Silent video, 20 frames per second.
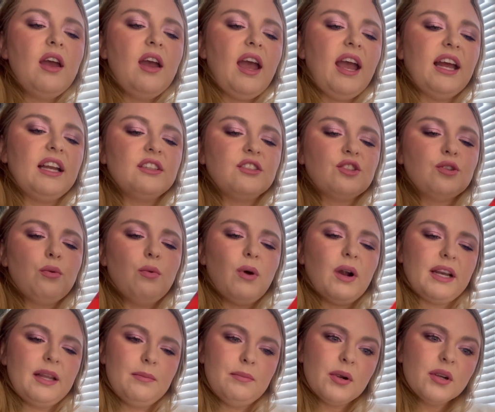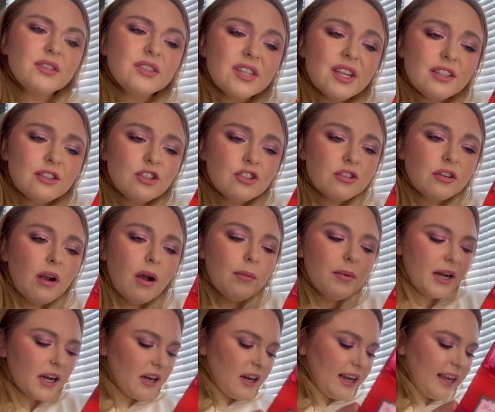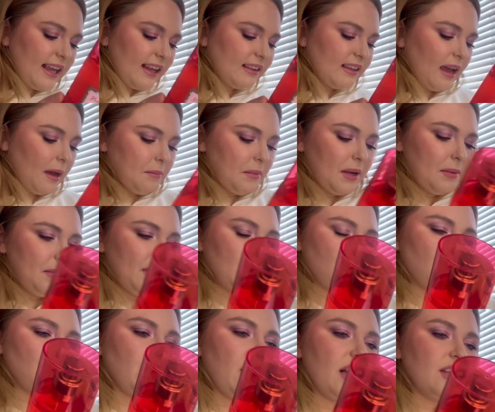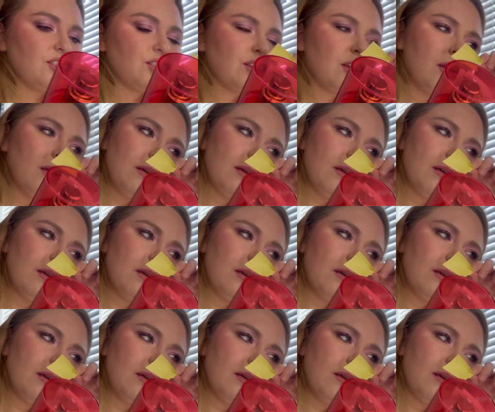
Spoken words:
and 20% strawberry, and that might be a stretch.